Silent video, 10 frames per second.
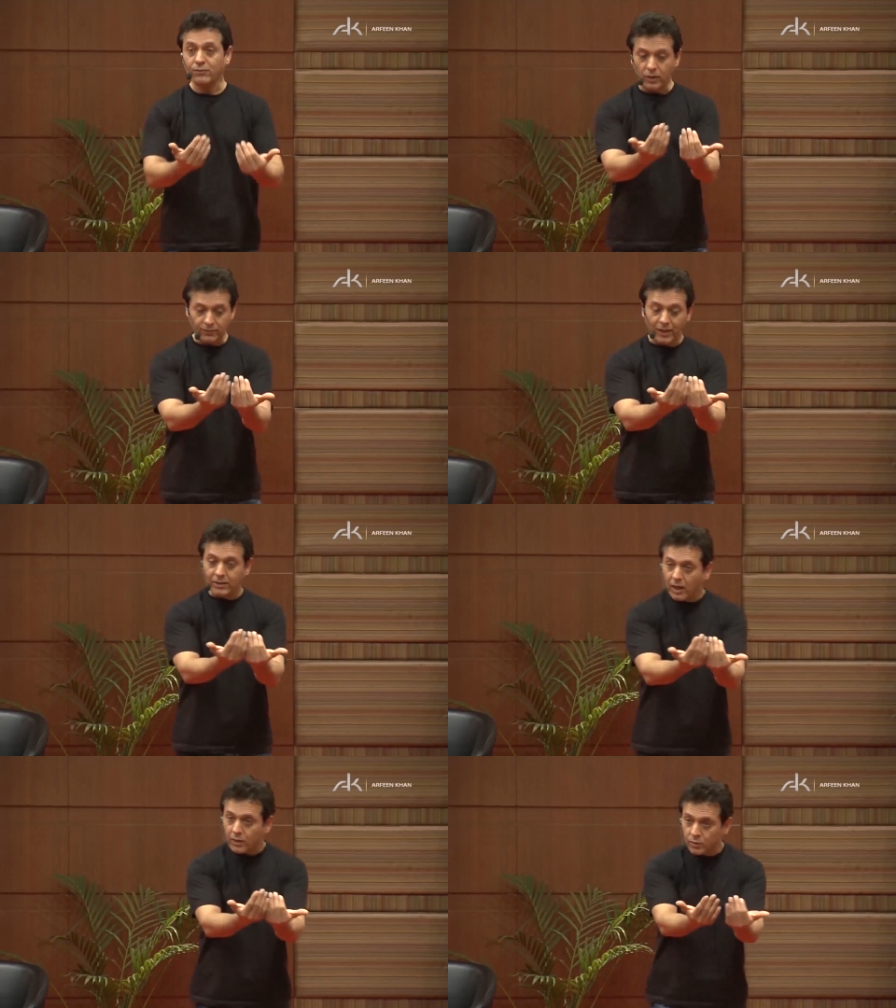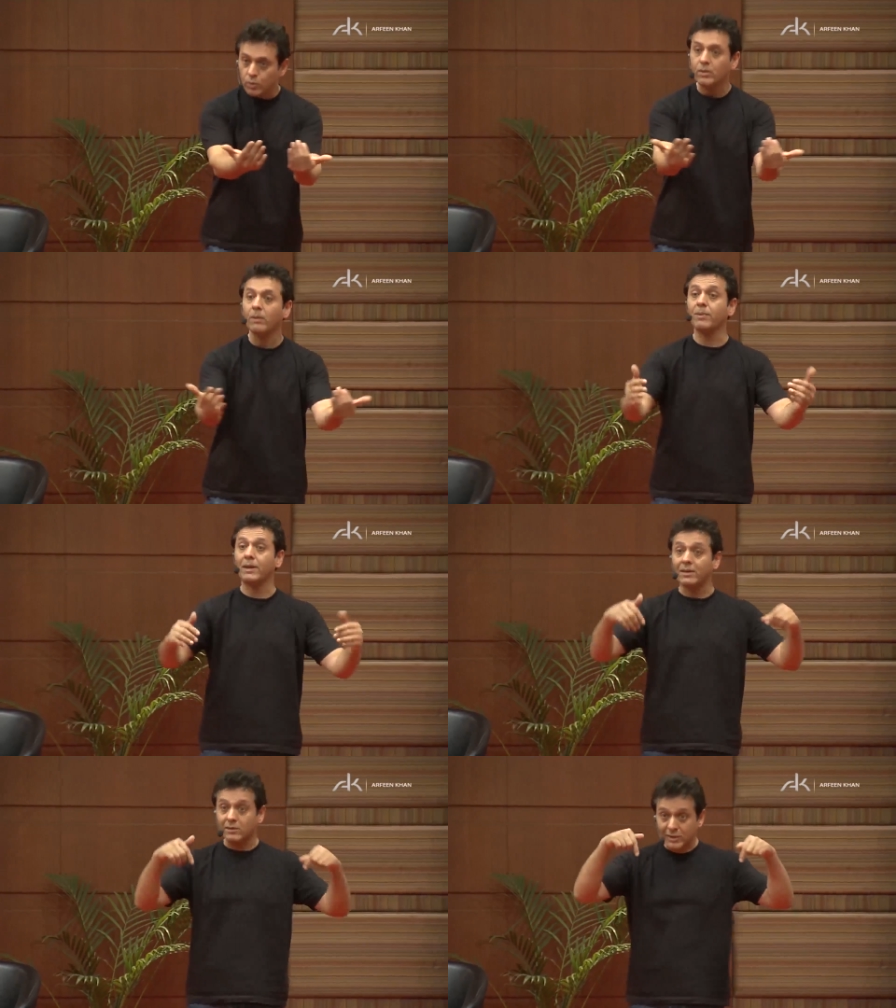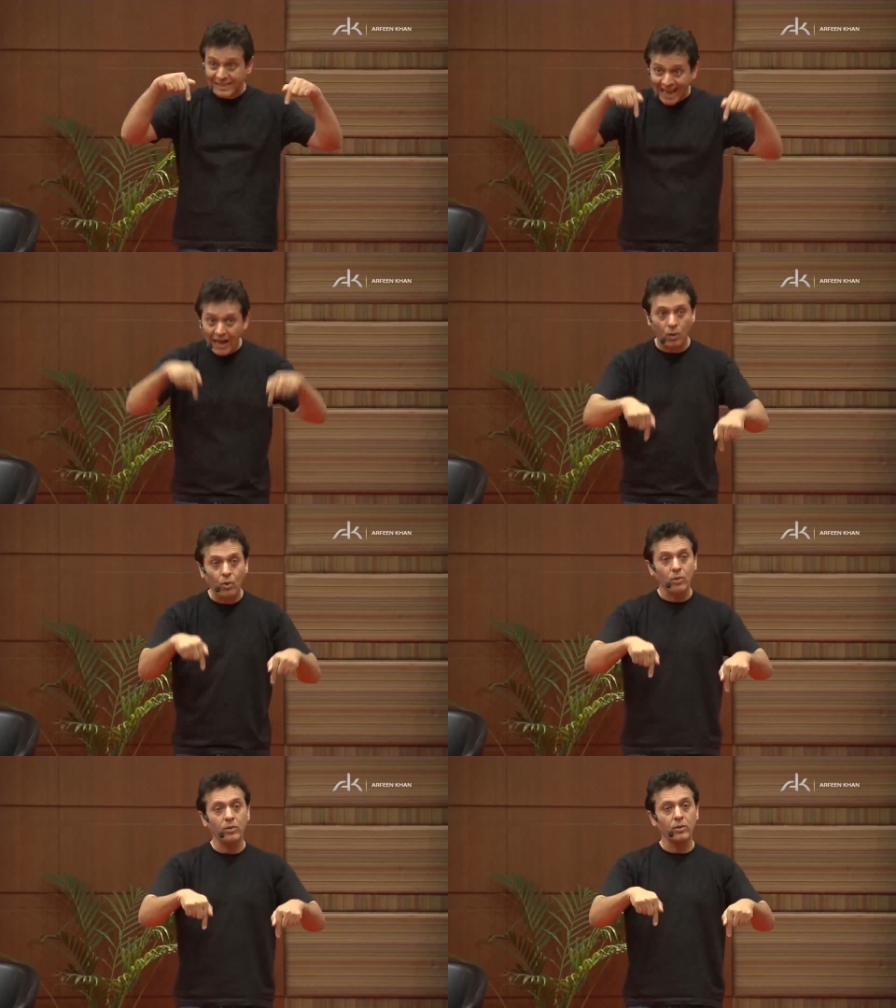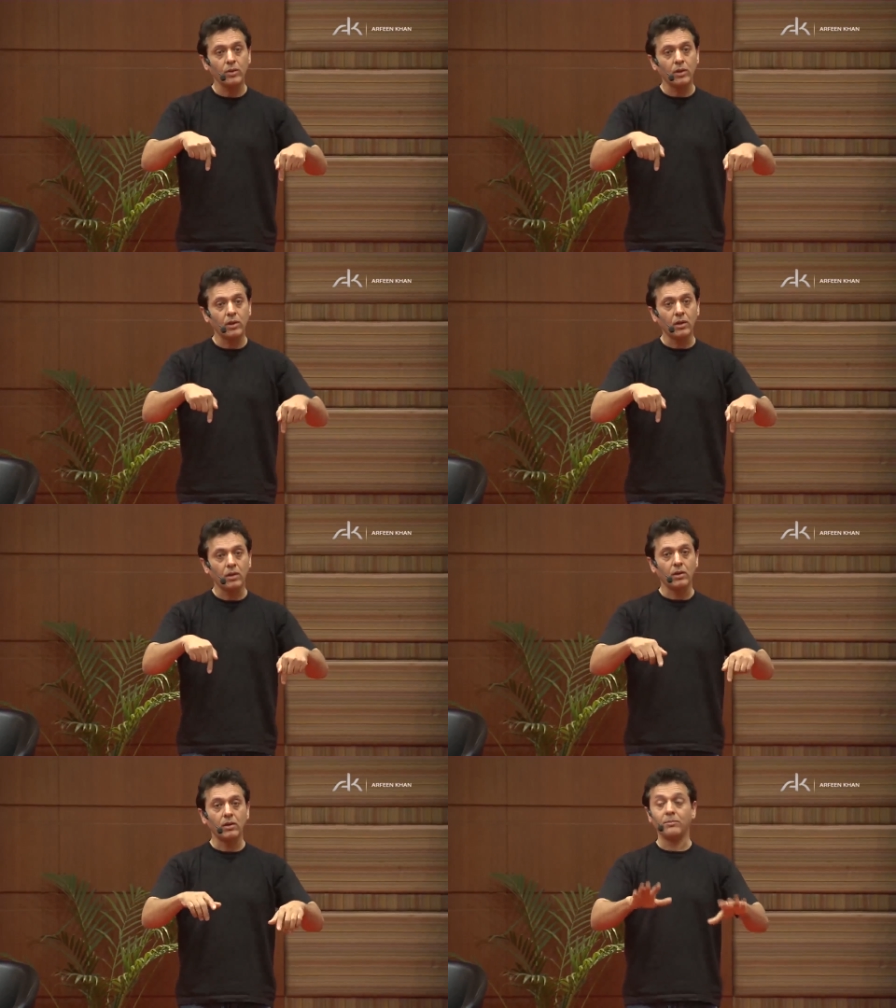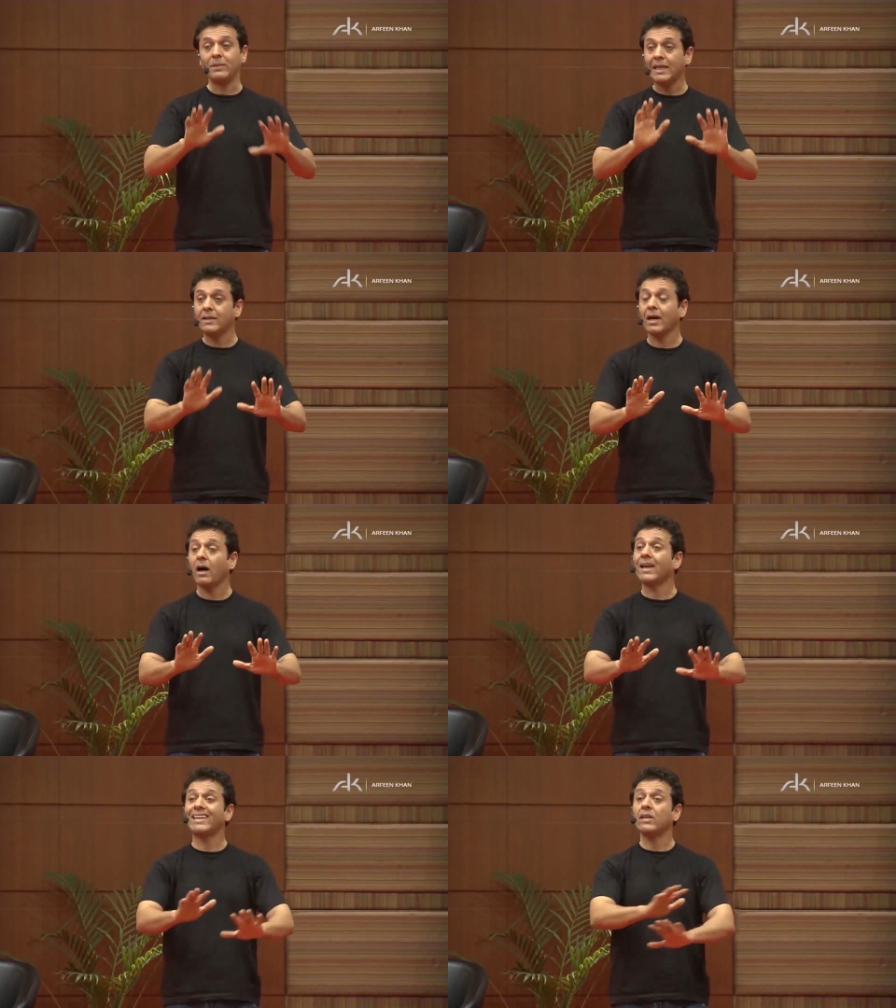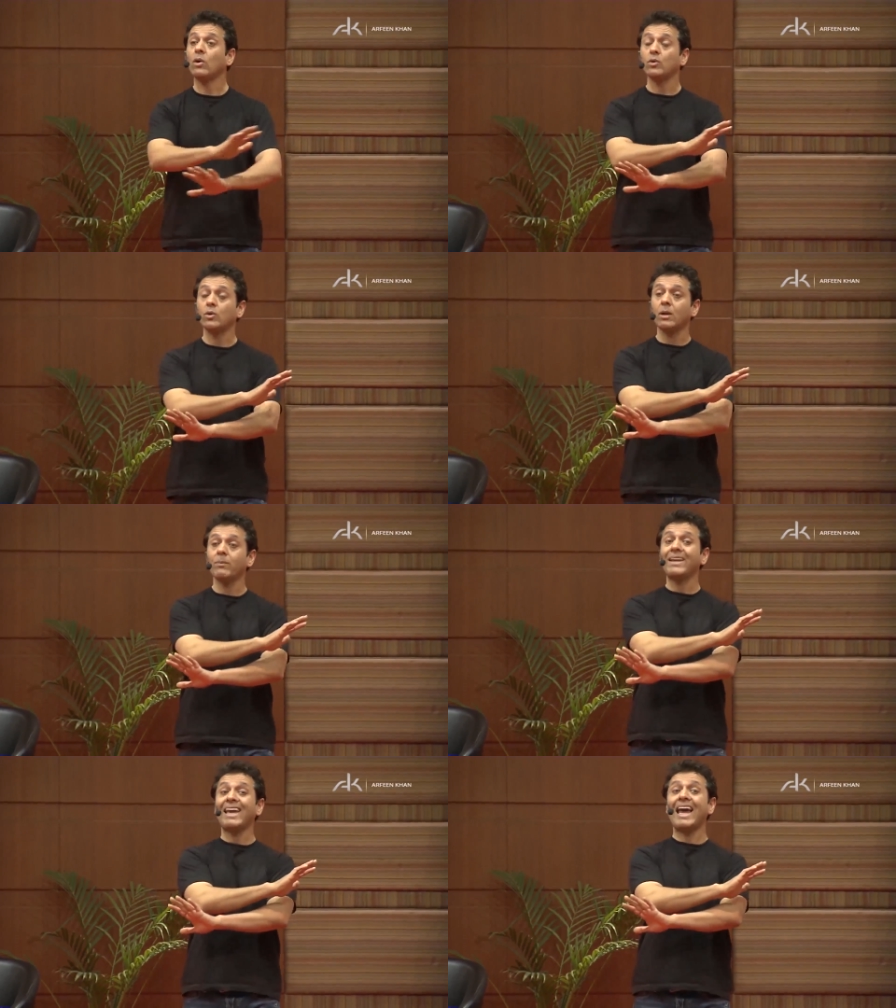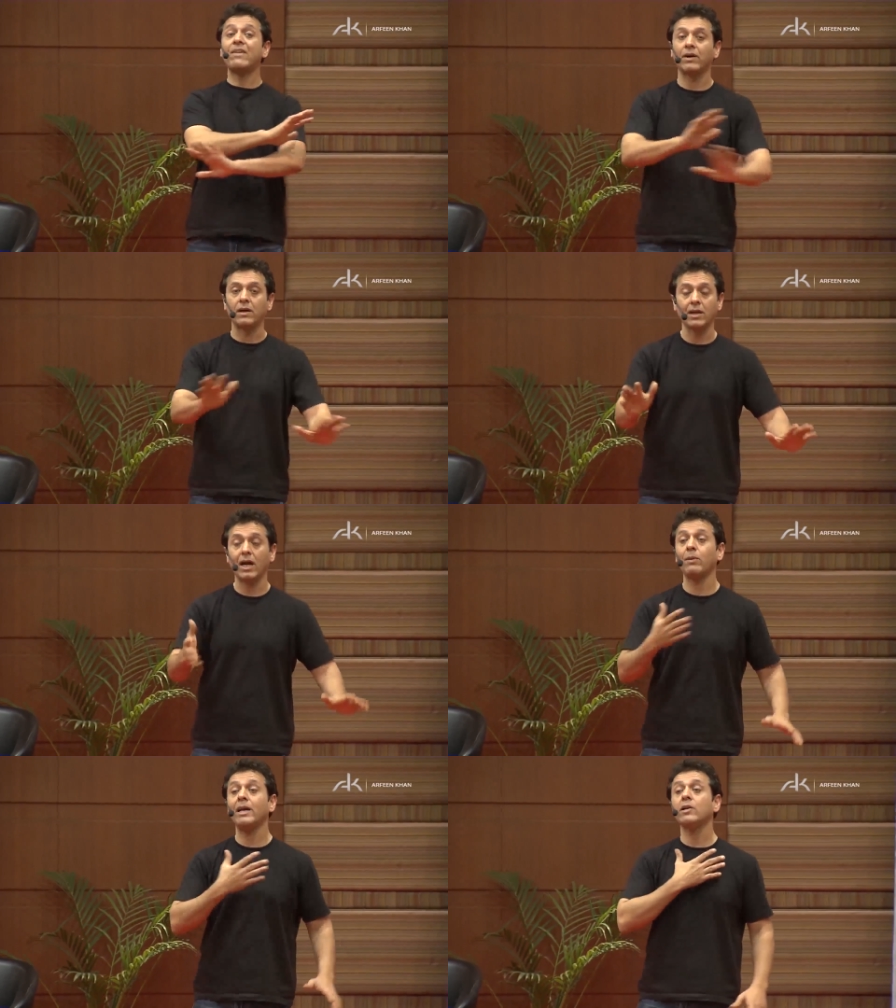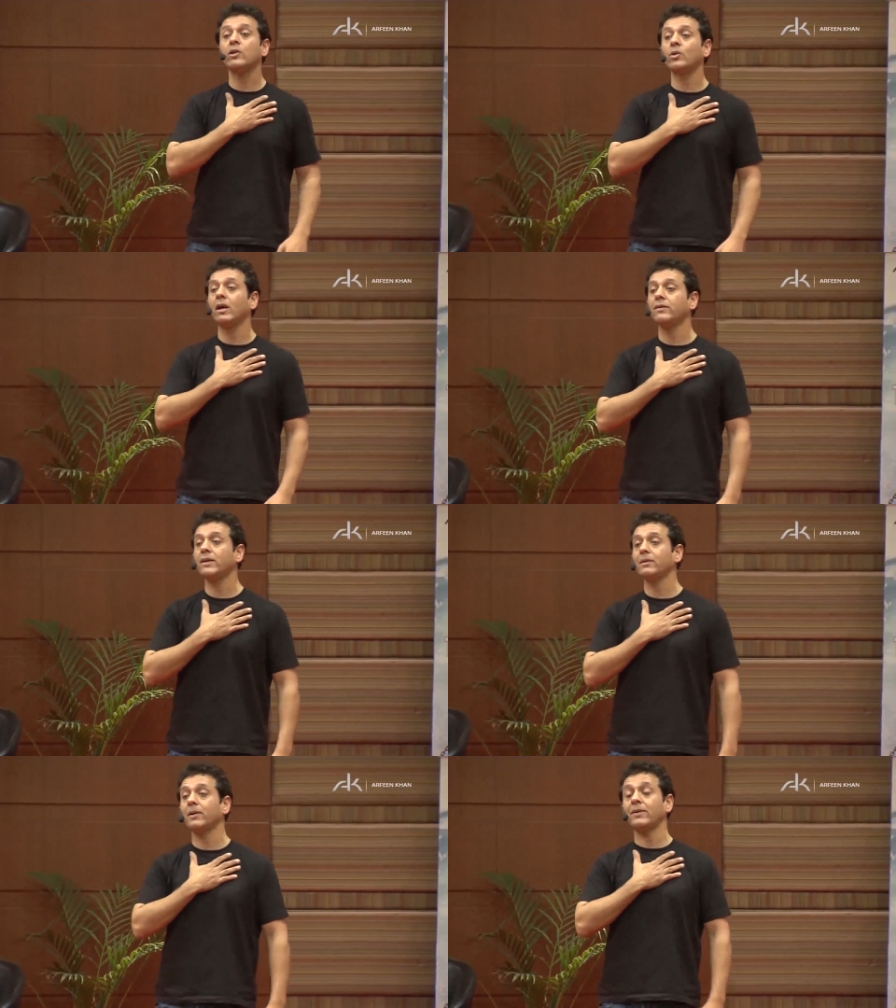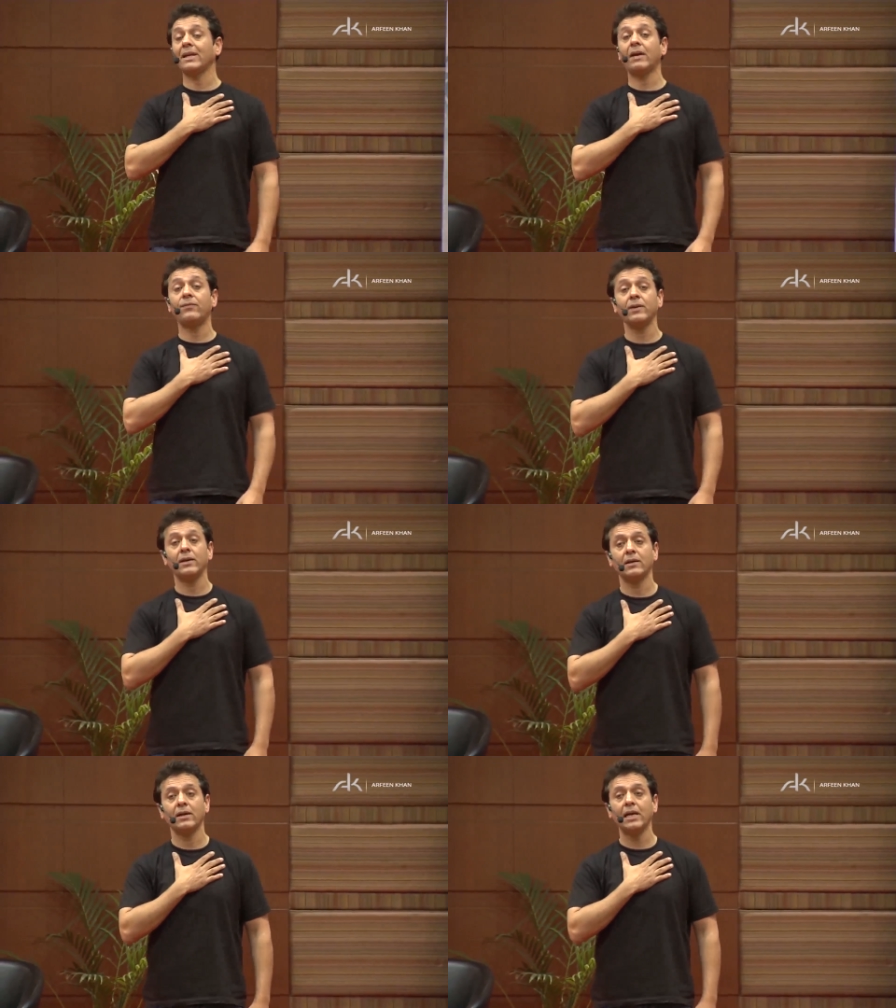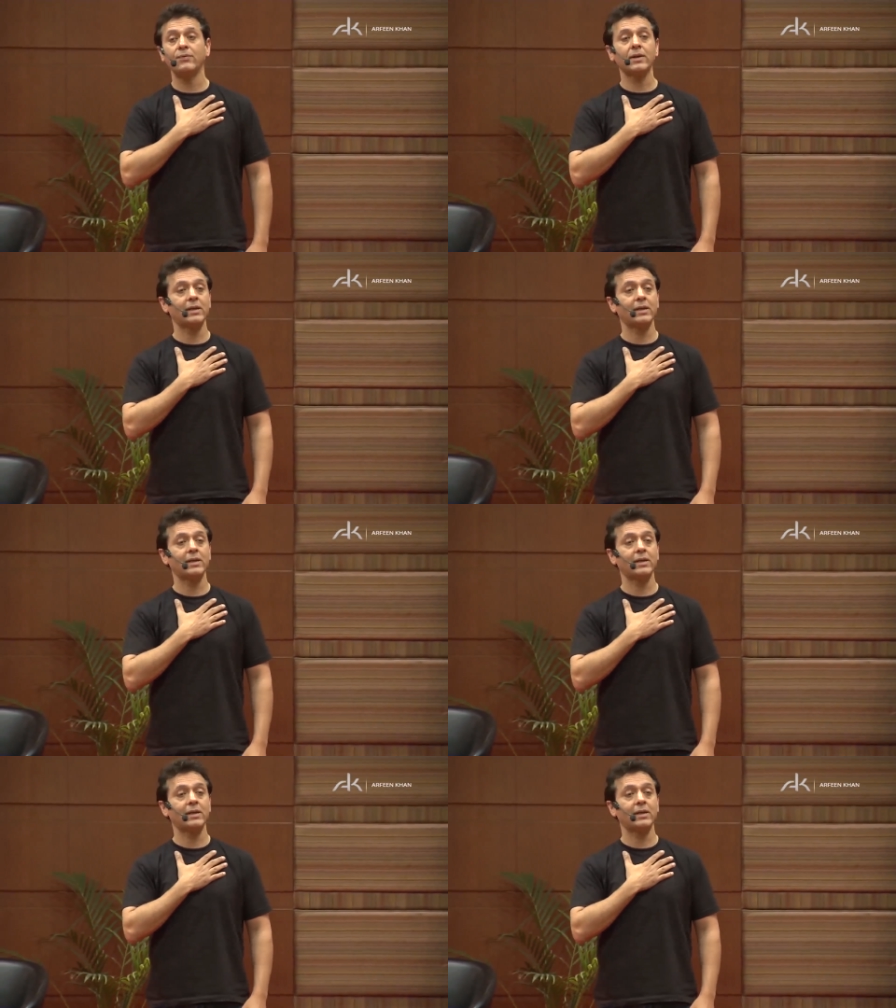if I can't do something now, meaning that I cannot do something ever, am I going to do anything about the elephants in